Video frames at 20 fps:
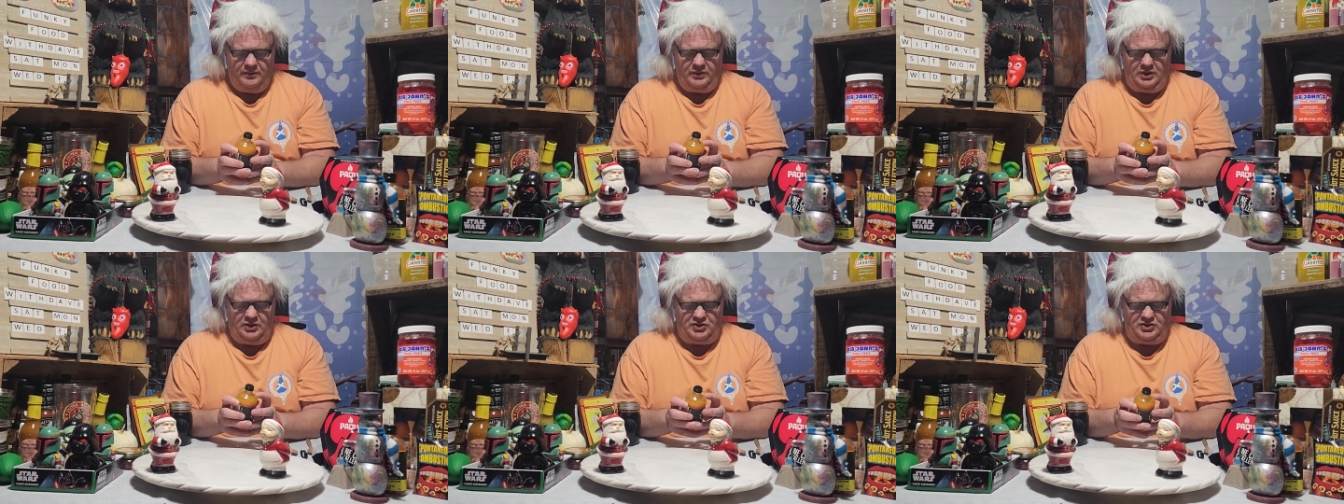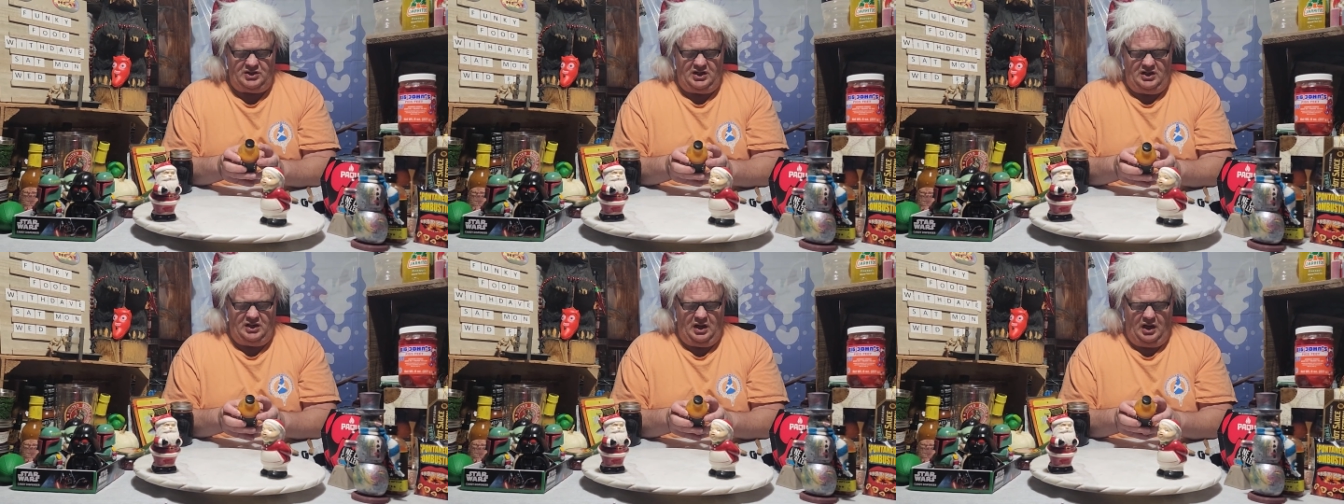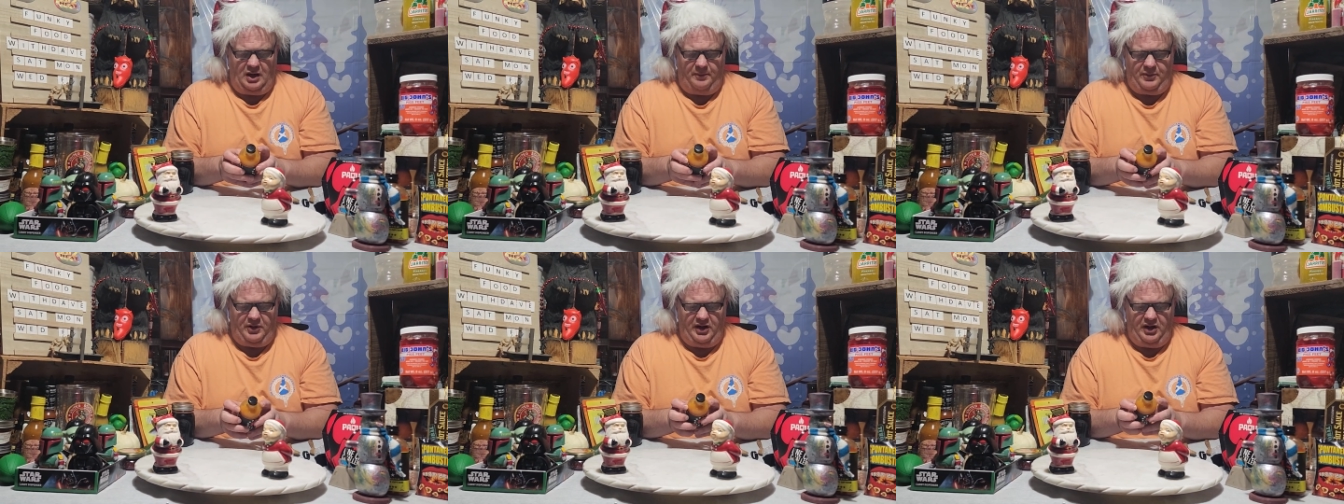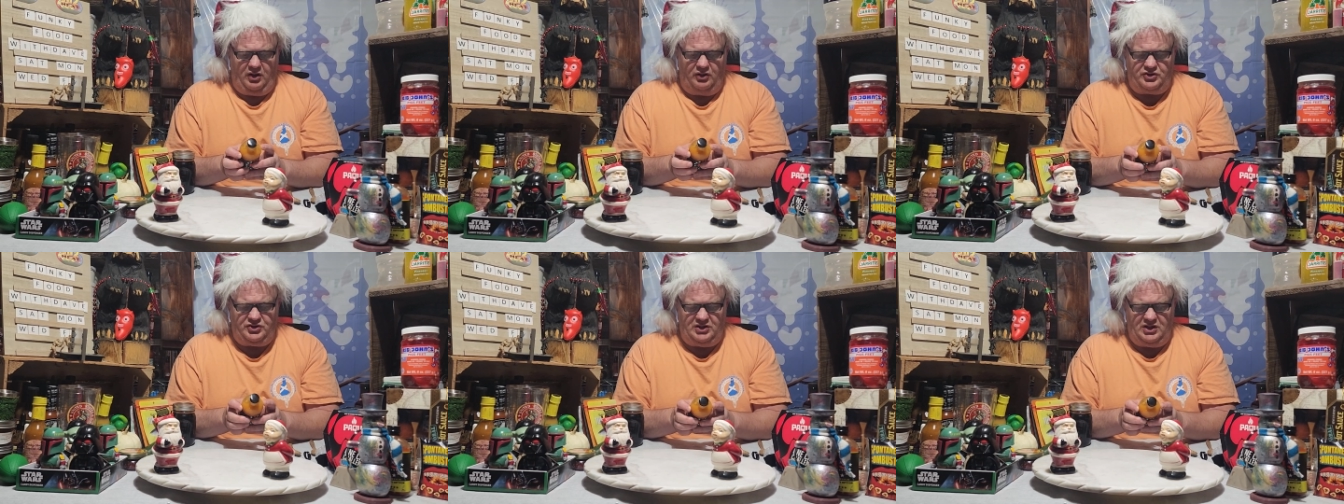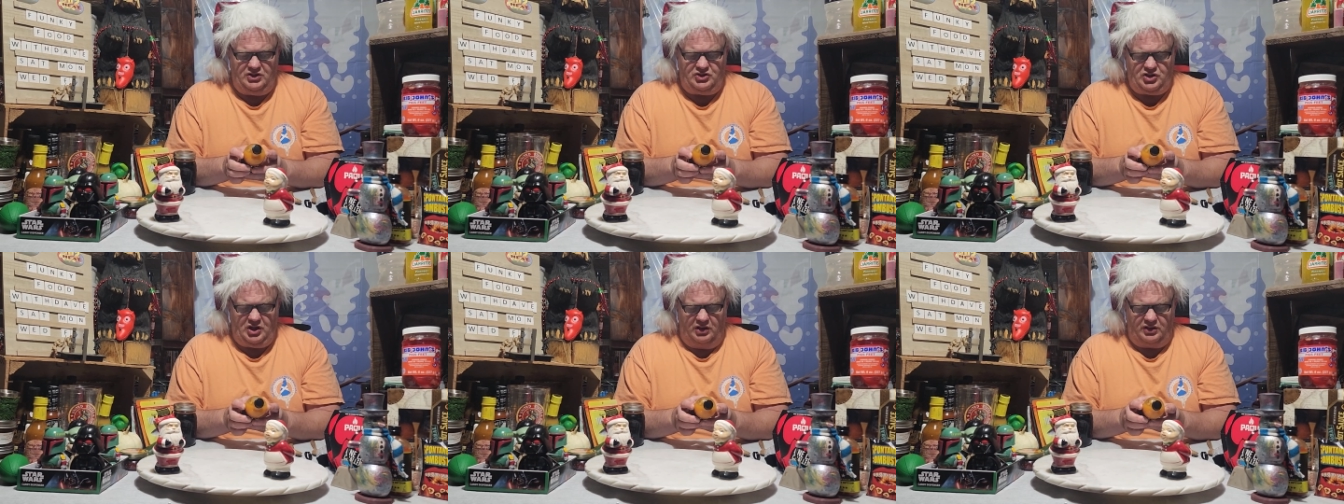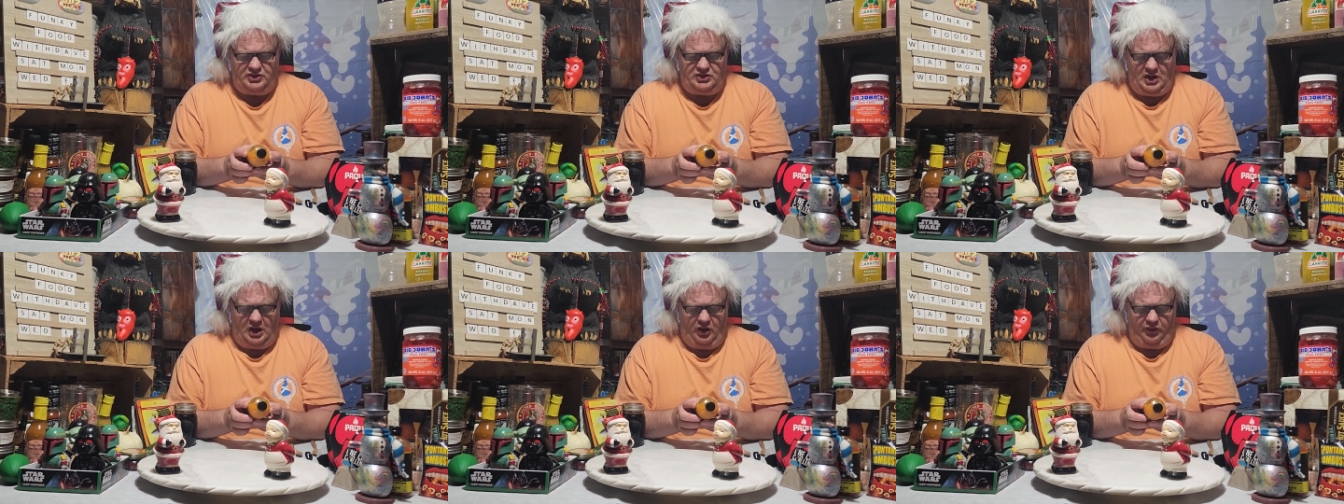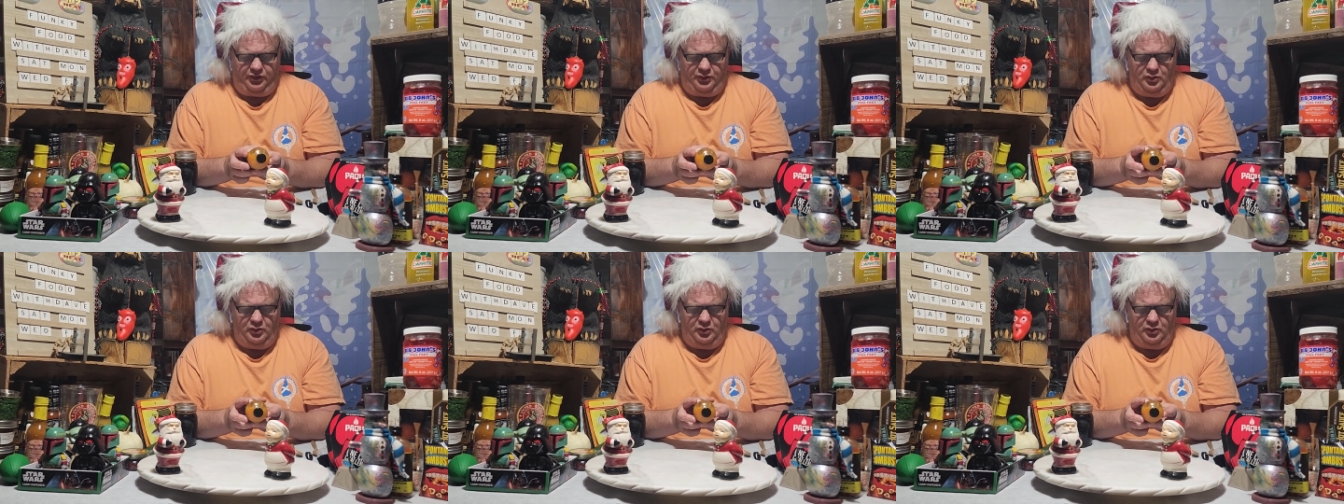the seed habanero seed chunks all